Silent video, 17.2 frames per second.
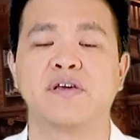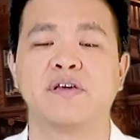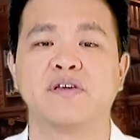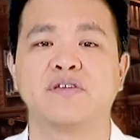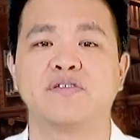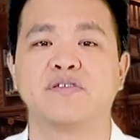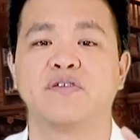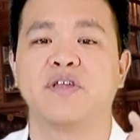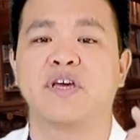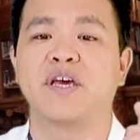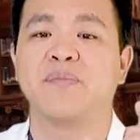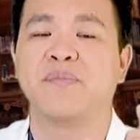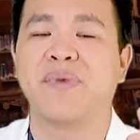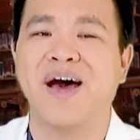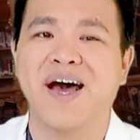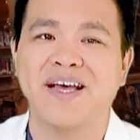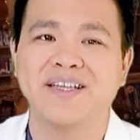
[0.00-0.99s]
So the
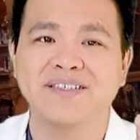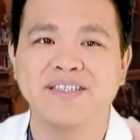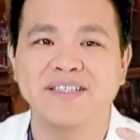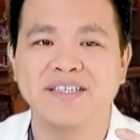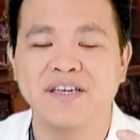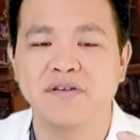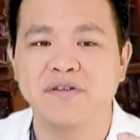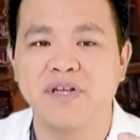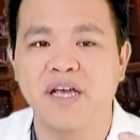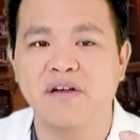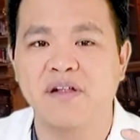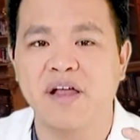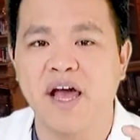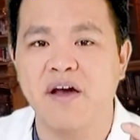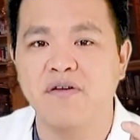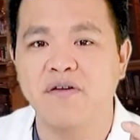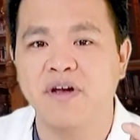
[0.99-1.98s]
composite neonatal
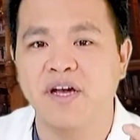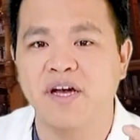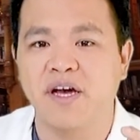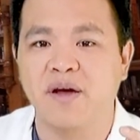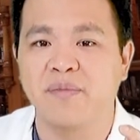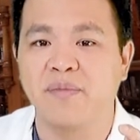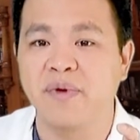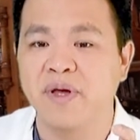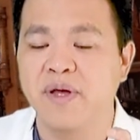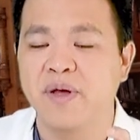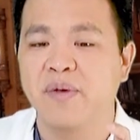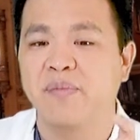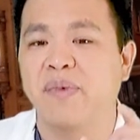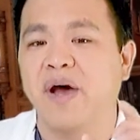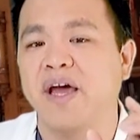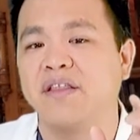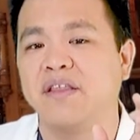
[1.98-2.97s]
outcome,
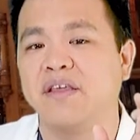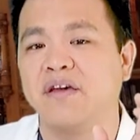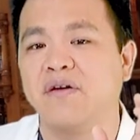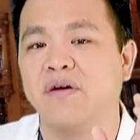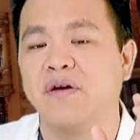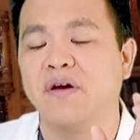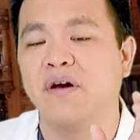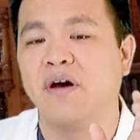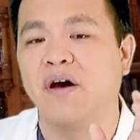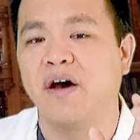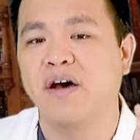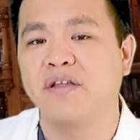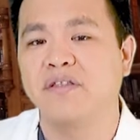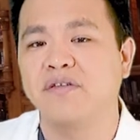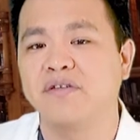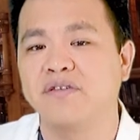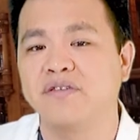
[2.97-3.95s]
by the
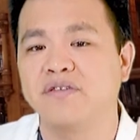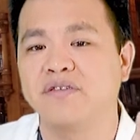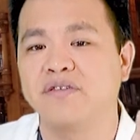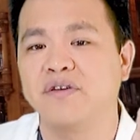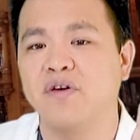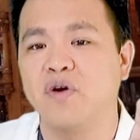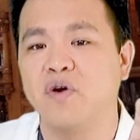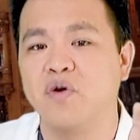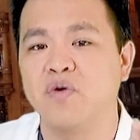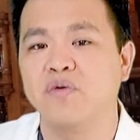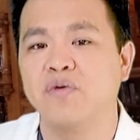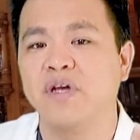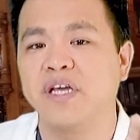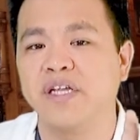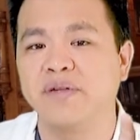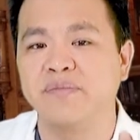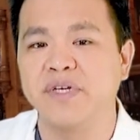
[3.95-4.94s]
author's own
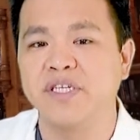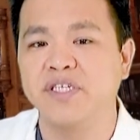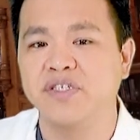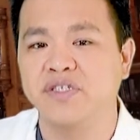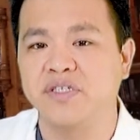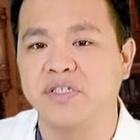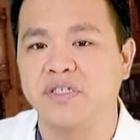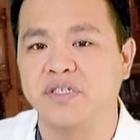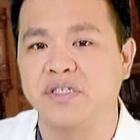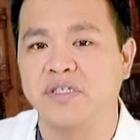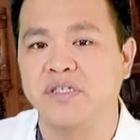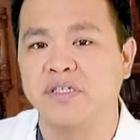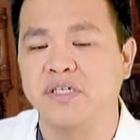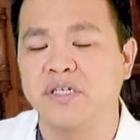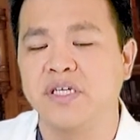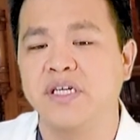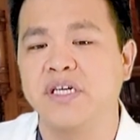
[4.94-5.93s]
admission,
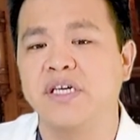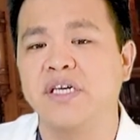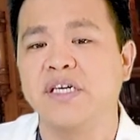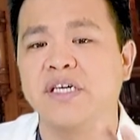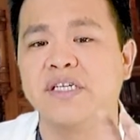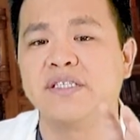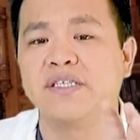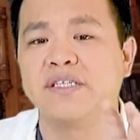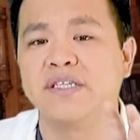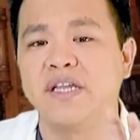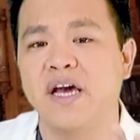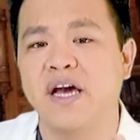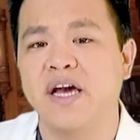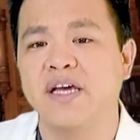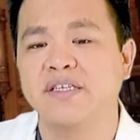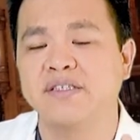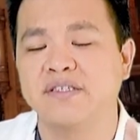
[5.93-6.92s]
is
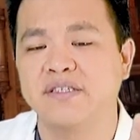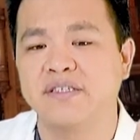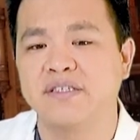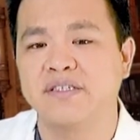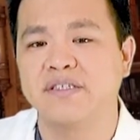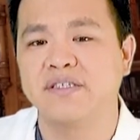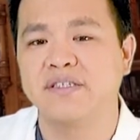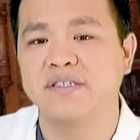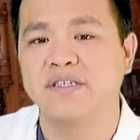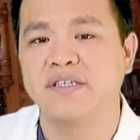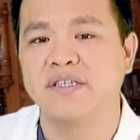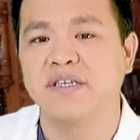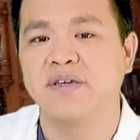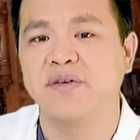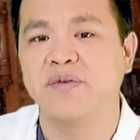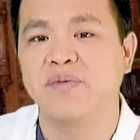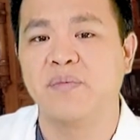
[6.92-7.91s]
not
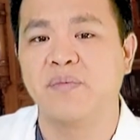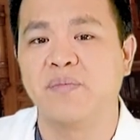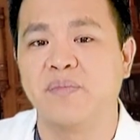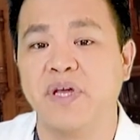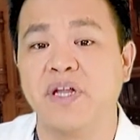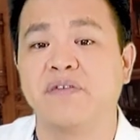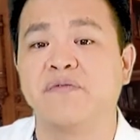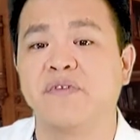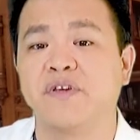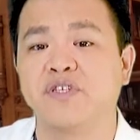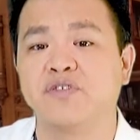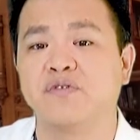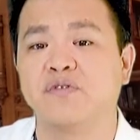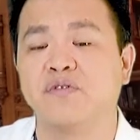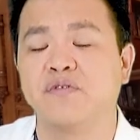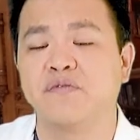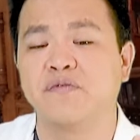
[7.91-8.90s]
statistically
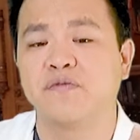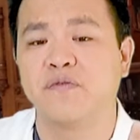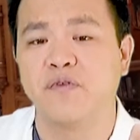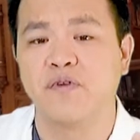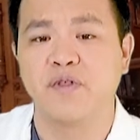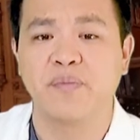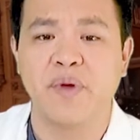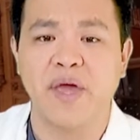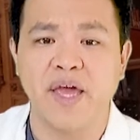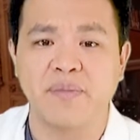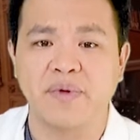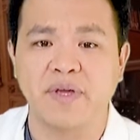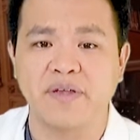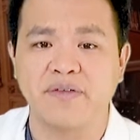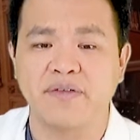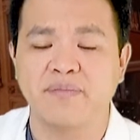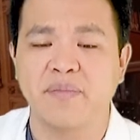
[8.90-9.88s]
beneficial for the
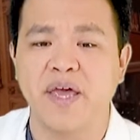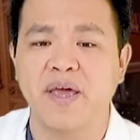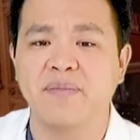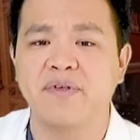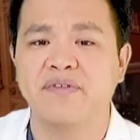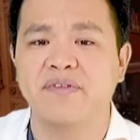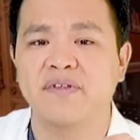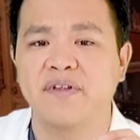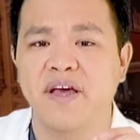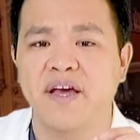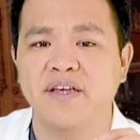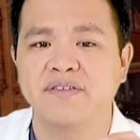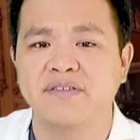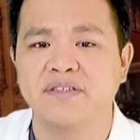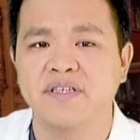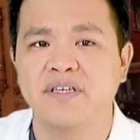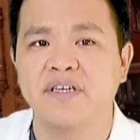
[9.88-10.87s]
babies. Babies did not
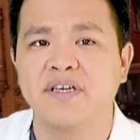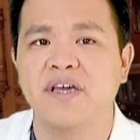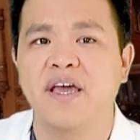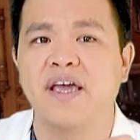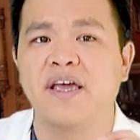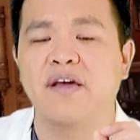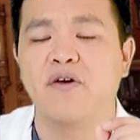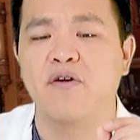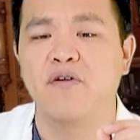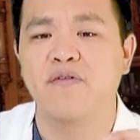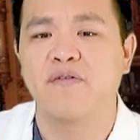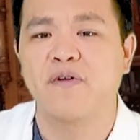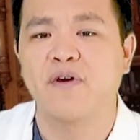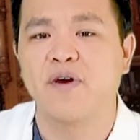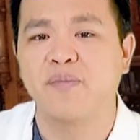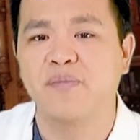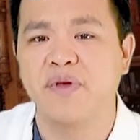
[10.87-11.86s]
see an
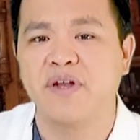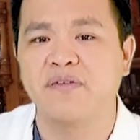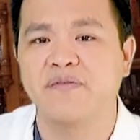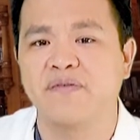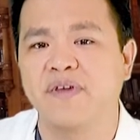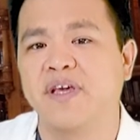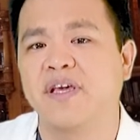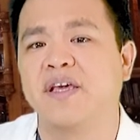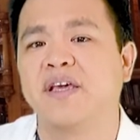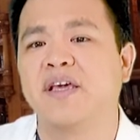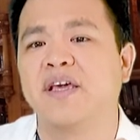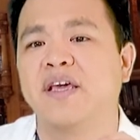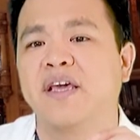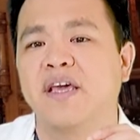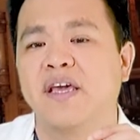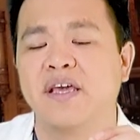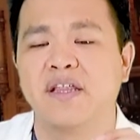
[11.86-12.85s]
overall benefit
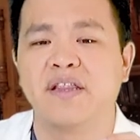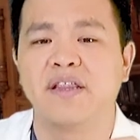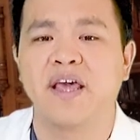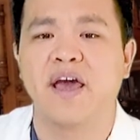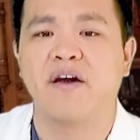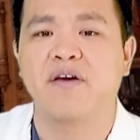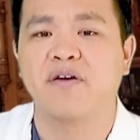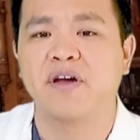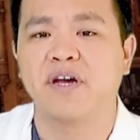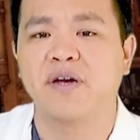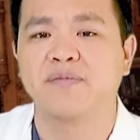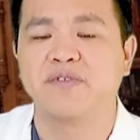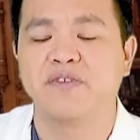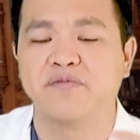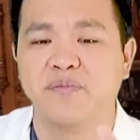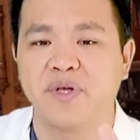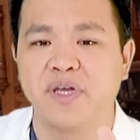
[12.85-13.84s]
in the
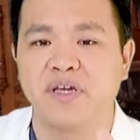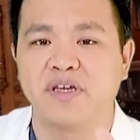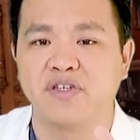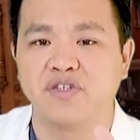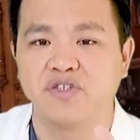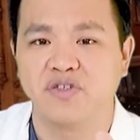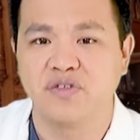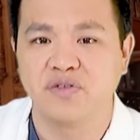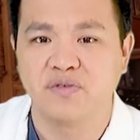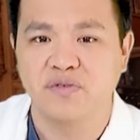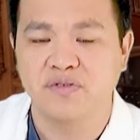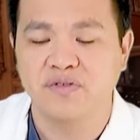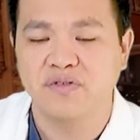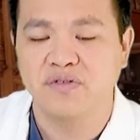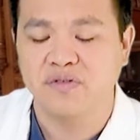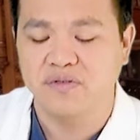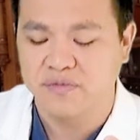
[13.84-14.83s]
outcomes of being
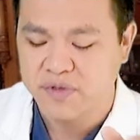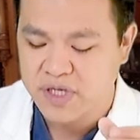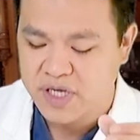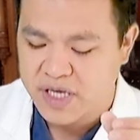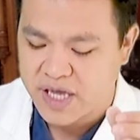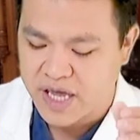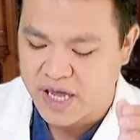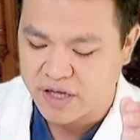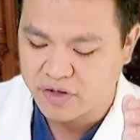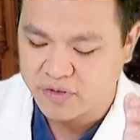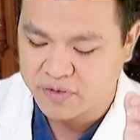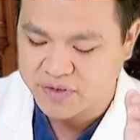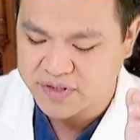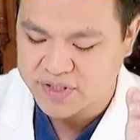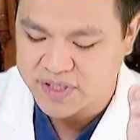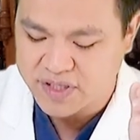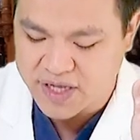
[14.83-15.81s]
induced. And you
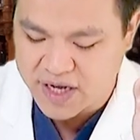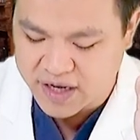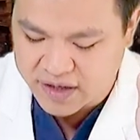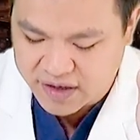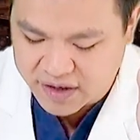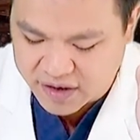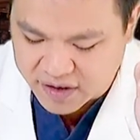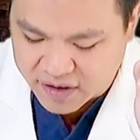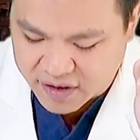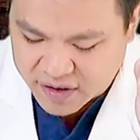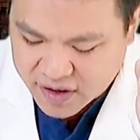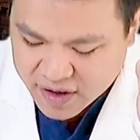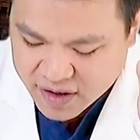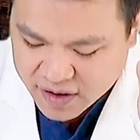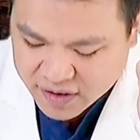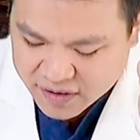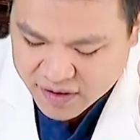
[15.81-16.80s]
see that here.
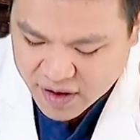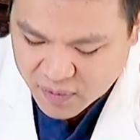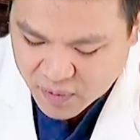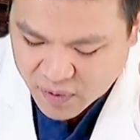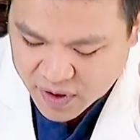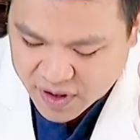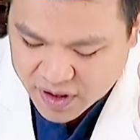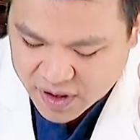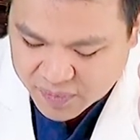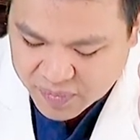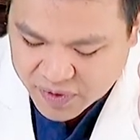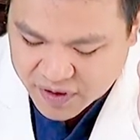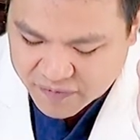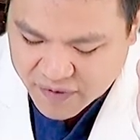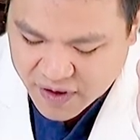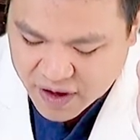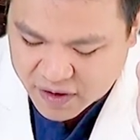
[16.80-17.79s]
They wanted a
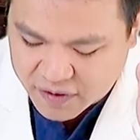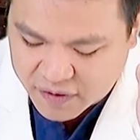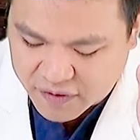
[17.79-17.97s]
p-value